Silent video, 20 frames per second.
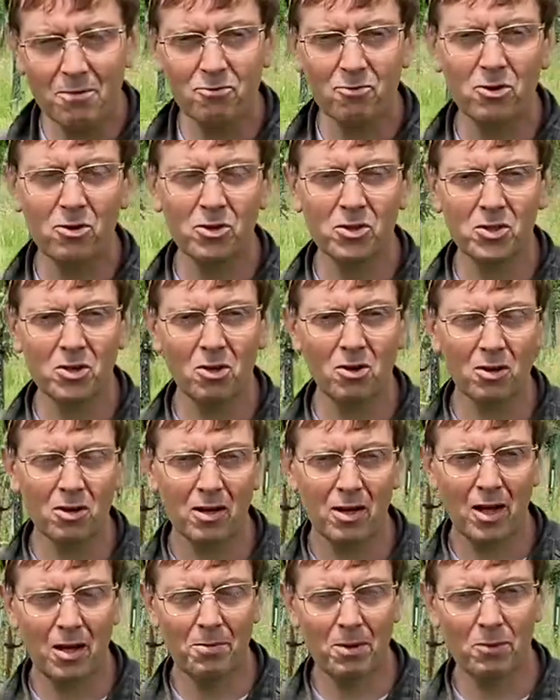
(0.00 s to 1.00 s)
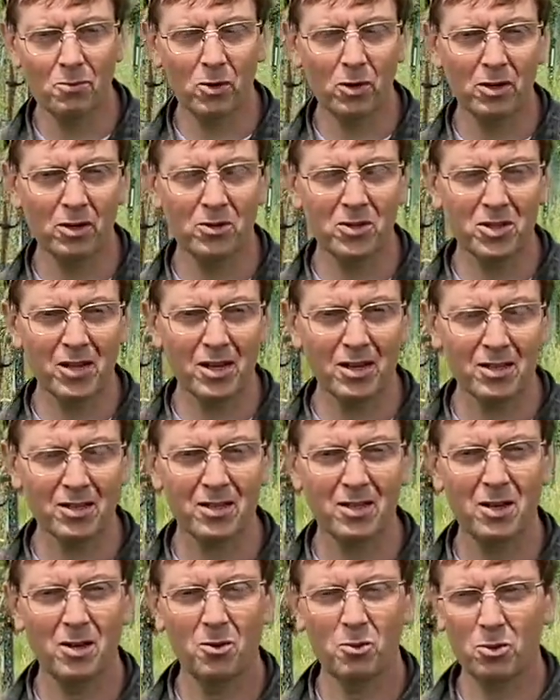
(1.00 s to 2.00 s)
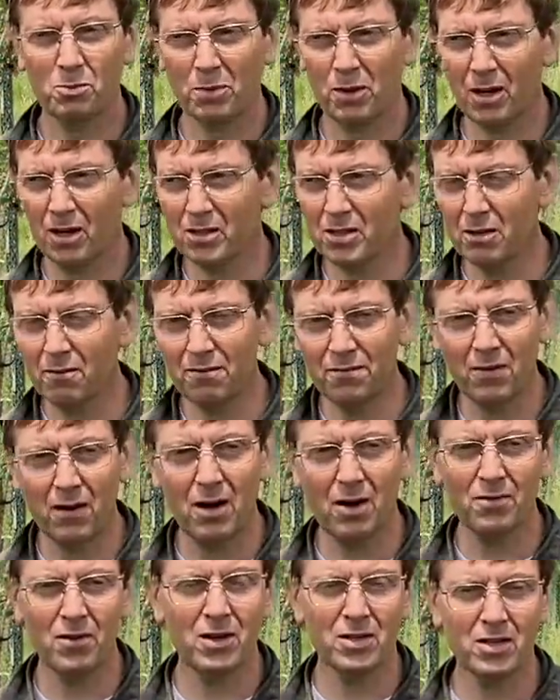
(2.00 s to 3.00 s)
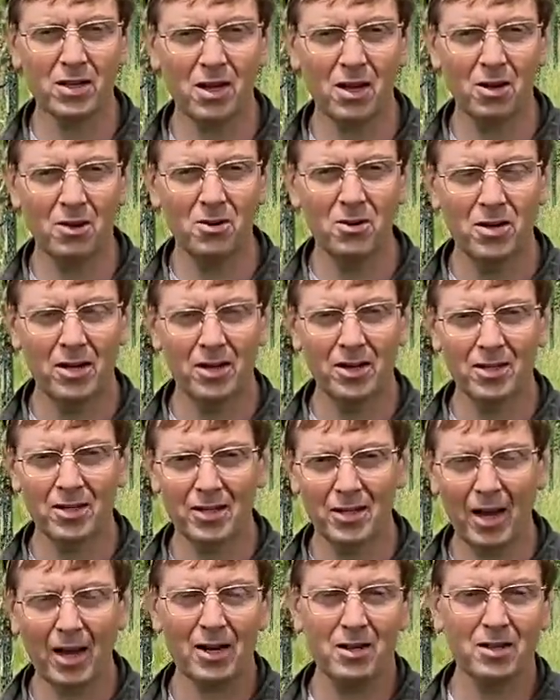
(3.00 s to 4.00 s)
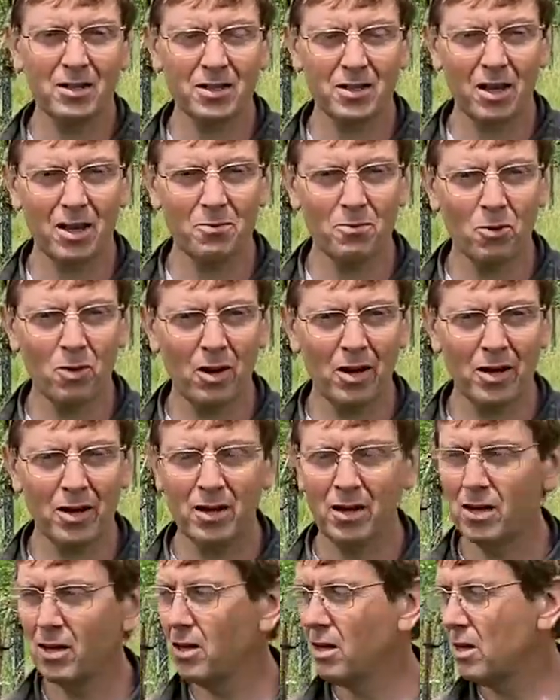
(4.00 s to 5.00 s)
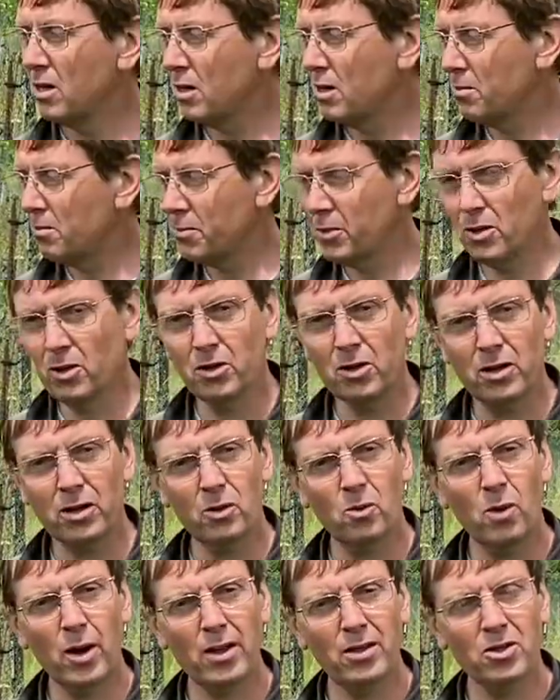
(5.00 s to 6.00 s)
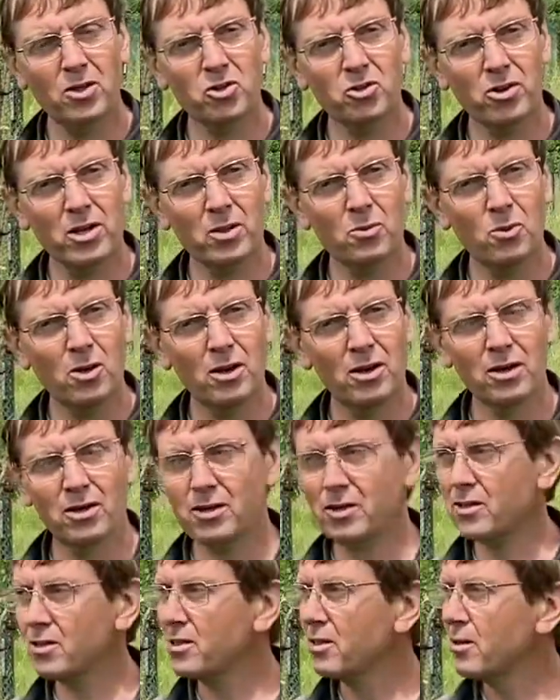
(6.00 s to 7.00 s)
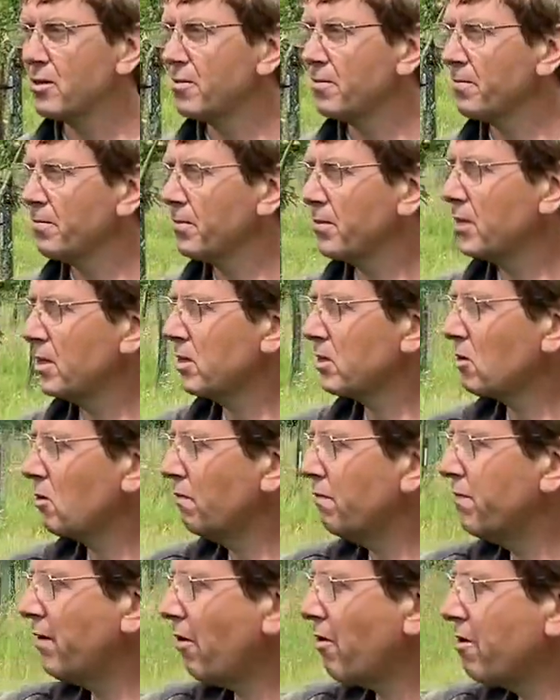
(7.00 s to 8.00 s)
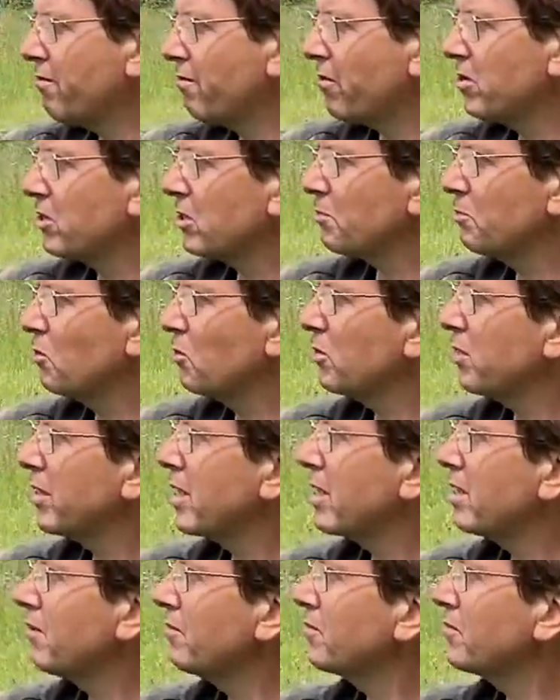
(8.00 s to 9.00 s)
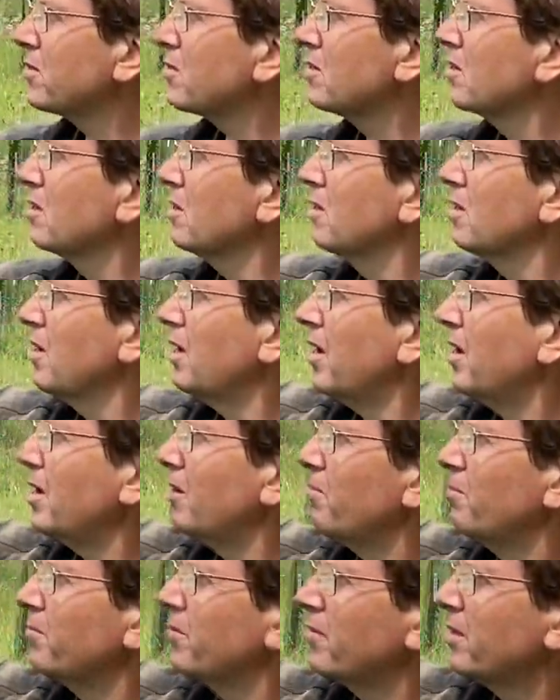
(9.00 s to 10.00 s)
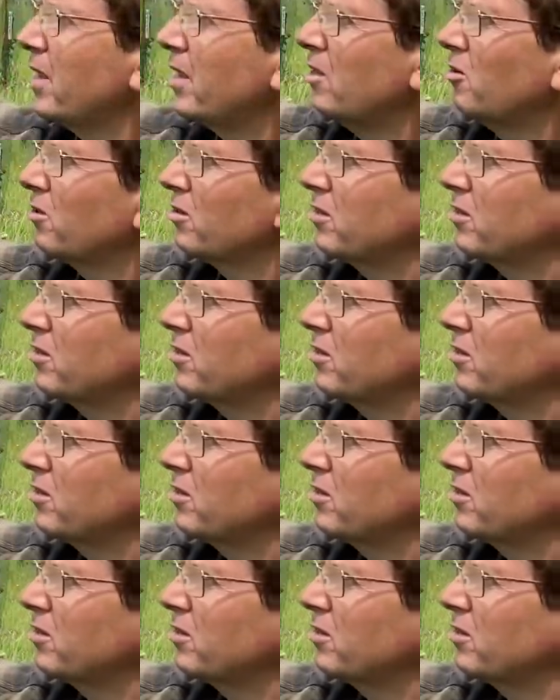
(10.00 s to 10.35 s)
rootstock, MM106. It was planted 5 years ago in exactly the same way. But look at the way the tree works. It's got very, very small leaves. They look